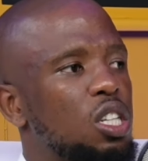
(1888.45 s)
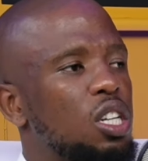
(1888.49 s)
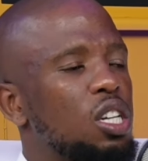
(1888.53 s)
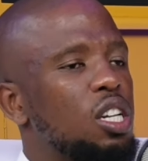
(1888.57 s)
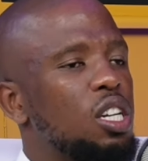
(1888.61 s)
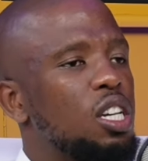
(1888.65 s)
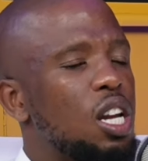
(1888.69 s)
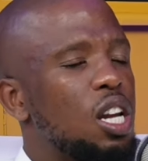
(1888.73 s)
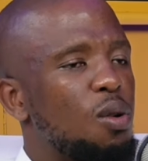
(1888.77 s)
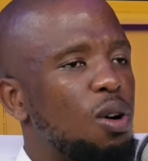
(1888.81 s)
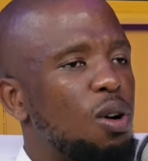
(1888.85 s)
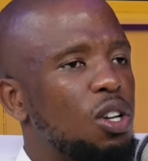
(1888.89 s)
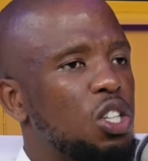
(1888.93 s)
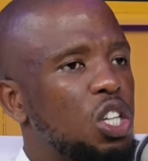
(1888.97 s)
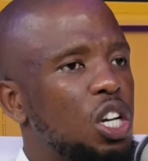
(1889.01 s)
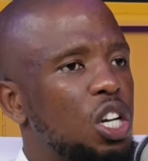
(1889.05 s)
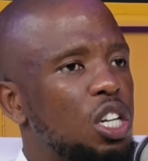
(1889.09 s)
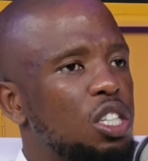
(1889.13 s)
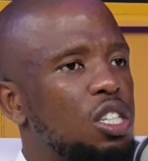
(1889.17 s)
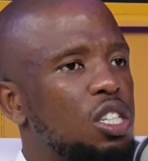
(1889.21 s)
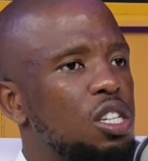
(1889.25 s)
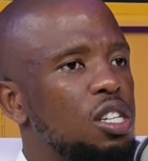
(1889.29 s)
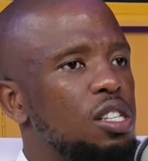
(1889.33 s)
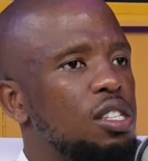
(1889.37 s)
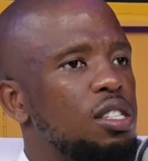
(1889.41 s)
in our
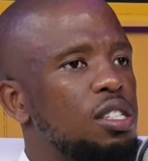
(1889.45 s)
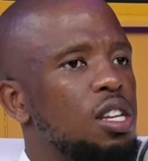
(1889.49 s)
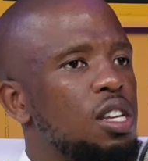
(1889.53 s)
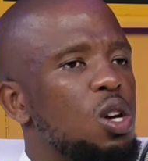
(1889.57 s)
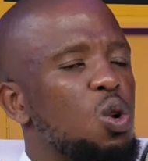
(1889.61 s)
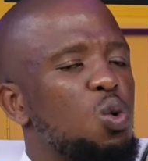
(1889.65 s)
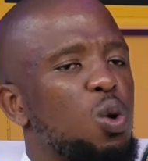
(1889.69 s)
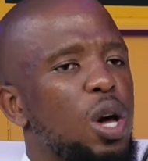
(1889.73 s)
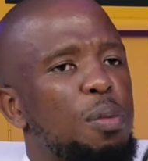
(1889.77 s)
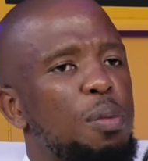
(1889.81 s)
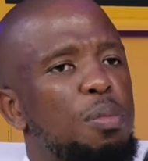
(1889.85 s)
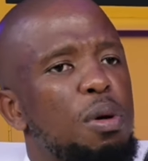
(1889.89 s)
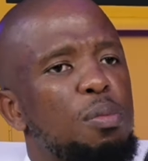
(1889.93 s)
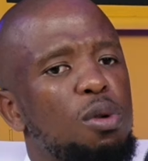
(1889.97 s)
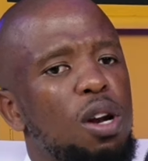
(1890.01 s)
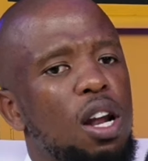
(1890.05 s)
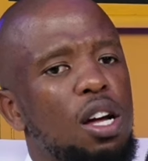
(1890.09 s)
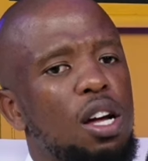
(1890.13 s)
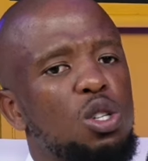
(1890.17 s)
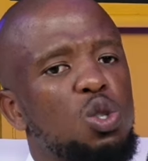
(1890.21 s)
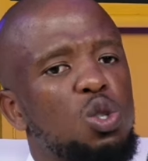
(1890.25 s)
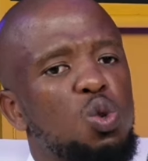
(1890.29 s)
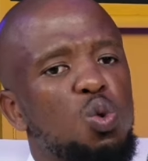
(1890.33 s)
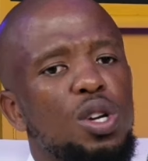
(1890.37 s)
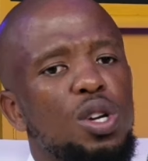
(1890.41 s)
churches where people are
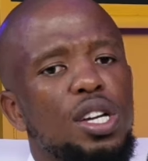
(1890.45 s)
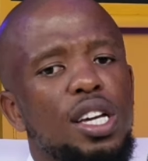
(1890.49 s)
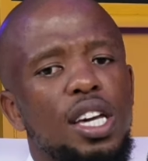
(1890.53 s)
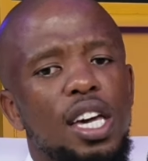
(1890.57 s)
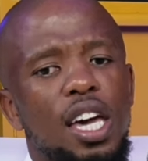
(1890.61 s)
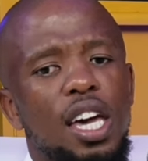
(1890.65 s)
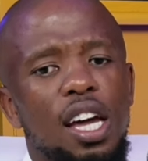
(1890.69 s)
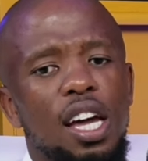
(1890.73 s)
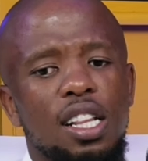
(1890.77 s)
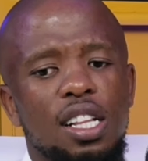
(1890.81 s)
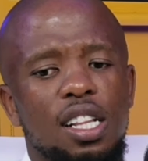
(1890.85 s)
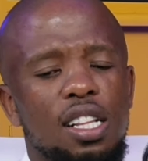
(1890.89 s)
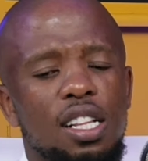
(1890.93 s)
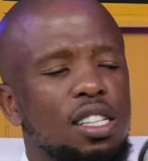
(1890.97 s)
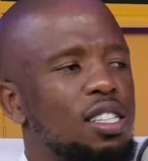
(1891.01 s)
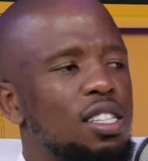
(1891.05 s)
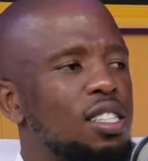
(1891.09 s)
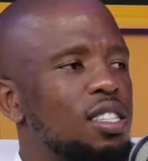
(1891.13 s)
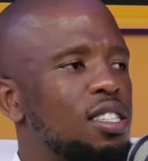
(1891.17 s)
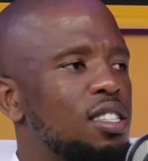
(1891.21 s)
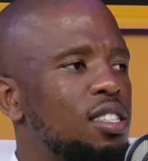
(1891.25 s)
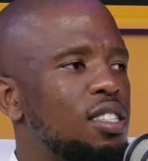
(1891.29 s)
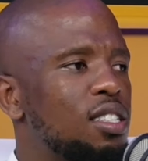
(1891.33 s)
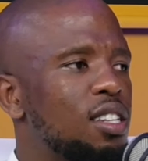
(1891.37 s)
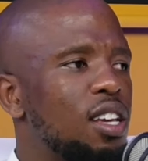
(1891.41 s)
doing
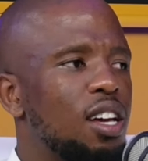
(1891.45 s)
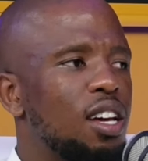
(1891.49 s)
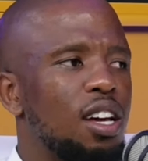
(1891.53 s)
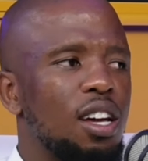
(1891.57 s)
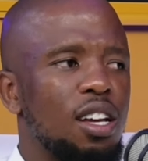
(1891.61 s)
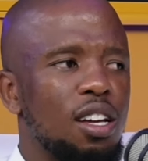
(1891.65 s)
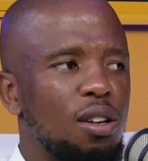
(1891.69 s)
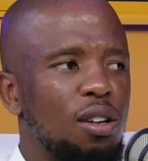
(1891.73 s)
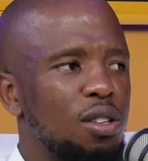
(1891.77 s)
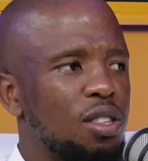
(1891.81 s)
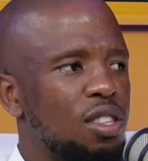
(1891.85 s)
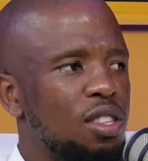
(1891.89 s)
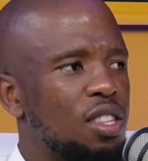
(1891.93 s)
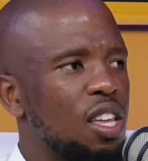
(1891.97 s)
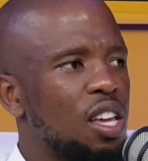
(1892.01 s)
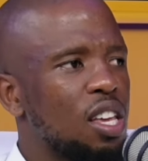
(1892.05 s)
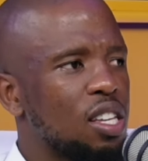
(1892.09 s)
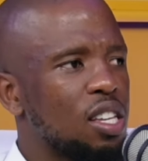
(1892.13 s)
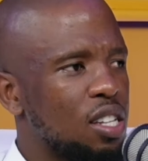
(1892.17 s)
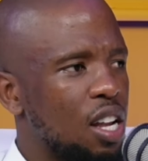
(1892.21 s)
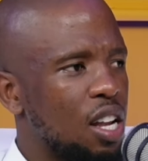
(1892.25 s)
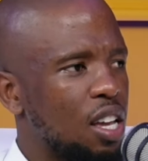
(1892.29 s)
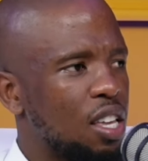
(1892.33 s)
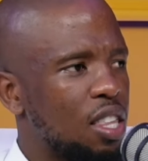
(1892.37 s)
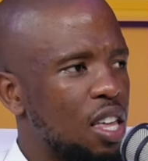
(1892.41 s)
candles, uh, things
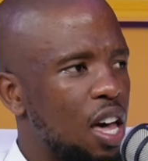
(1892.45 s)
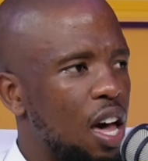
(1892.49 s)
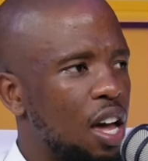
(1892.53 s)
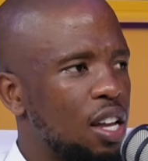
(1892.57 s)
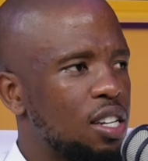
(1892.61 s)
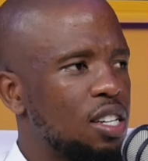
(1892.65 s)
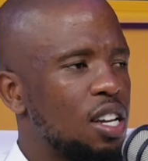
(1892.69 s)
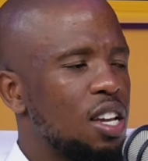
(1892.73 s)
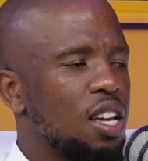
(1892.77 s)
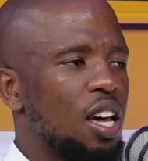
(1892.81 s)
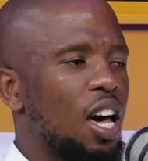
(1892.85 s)
like that.